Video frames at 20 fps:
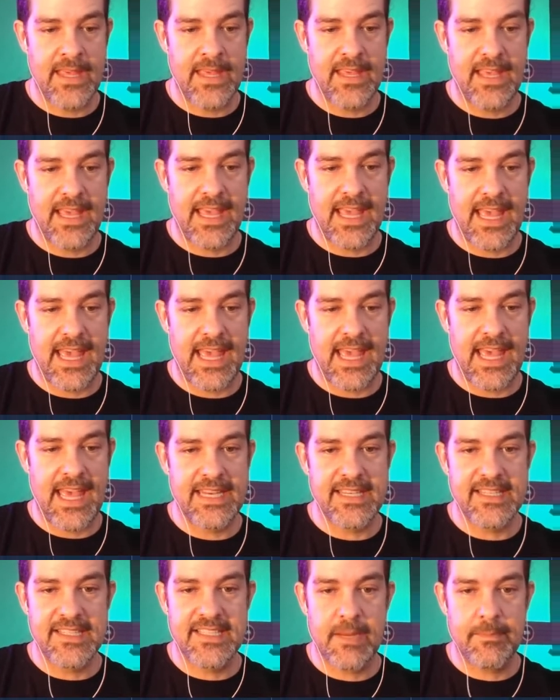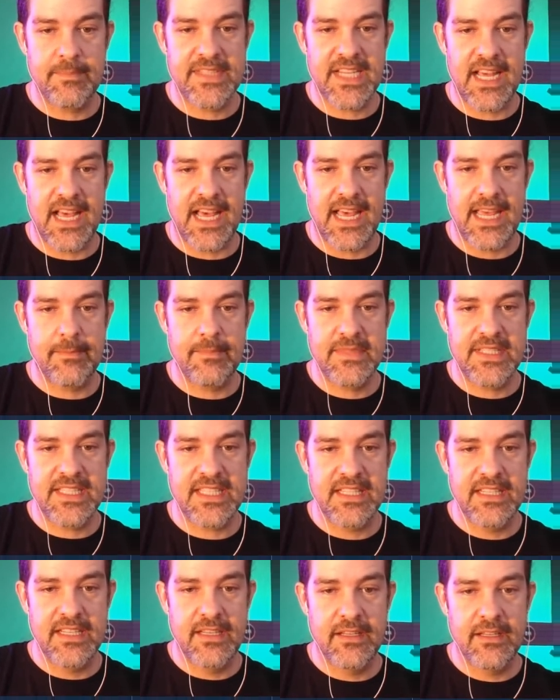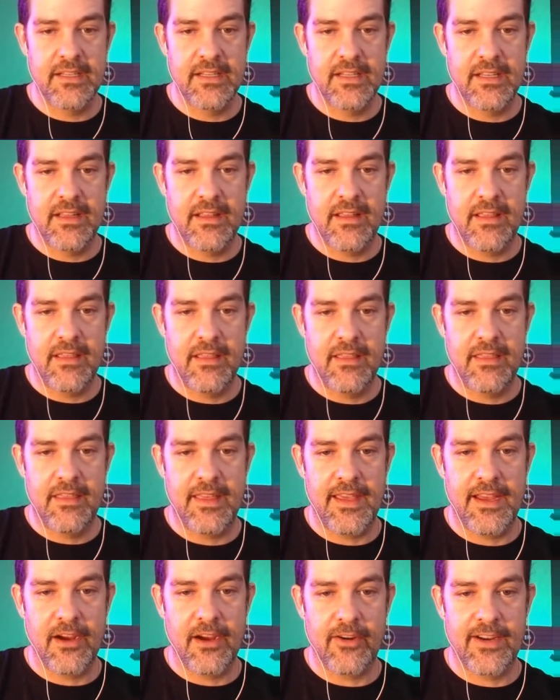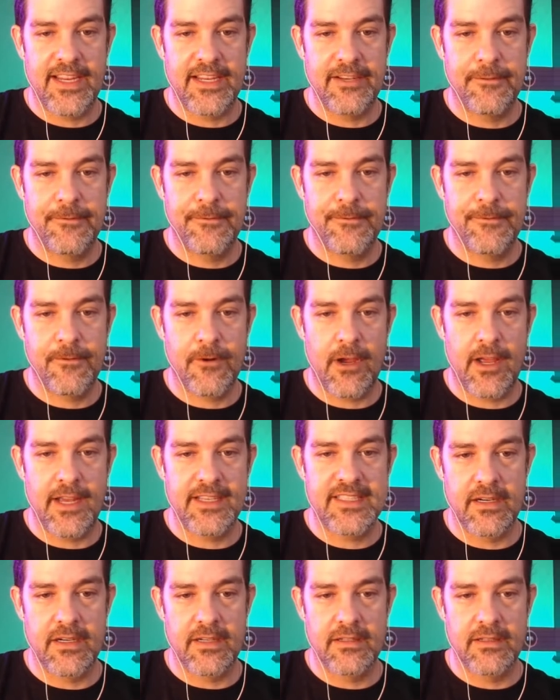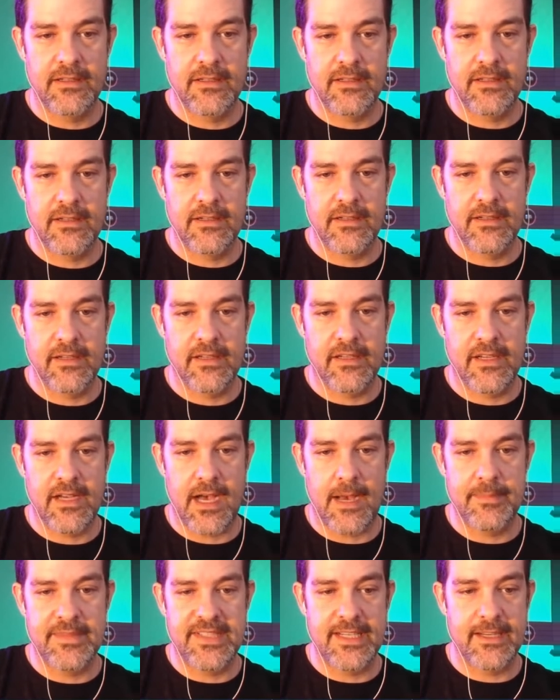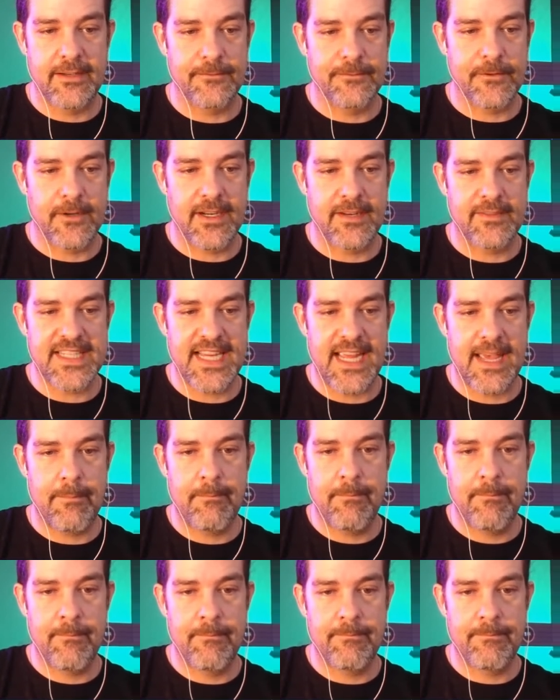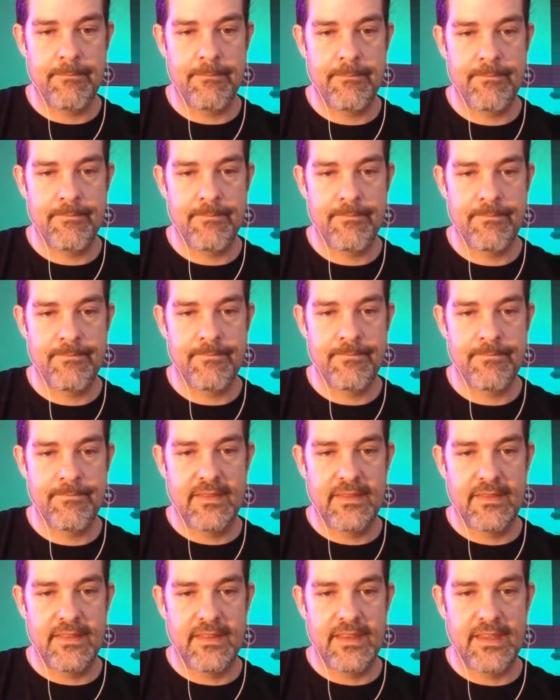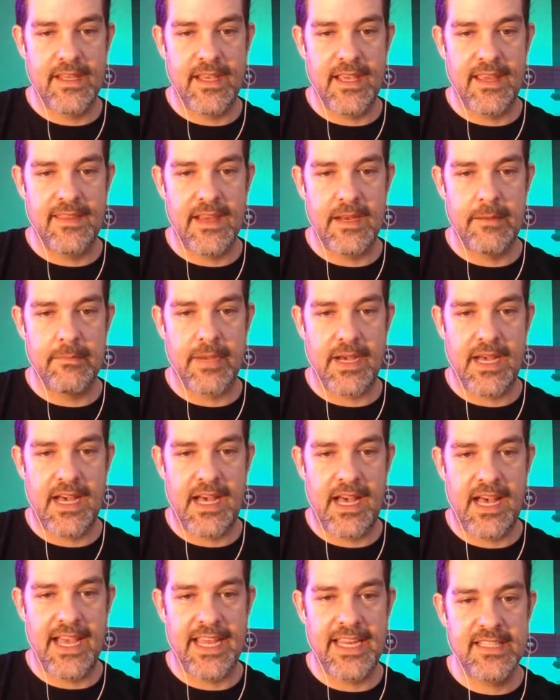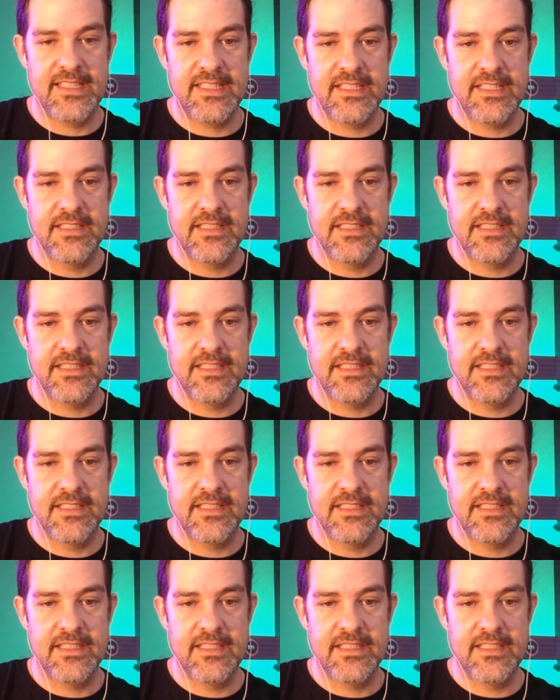and sometimes they're in front. Compton in front of Sam, and then behind,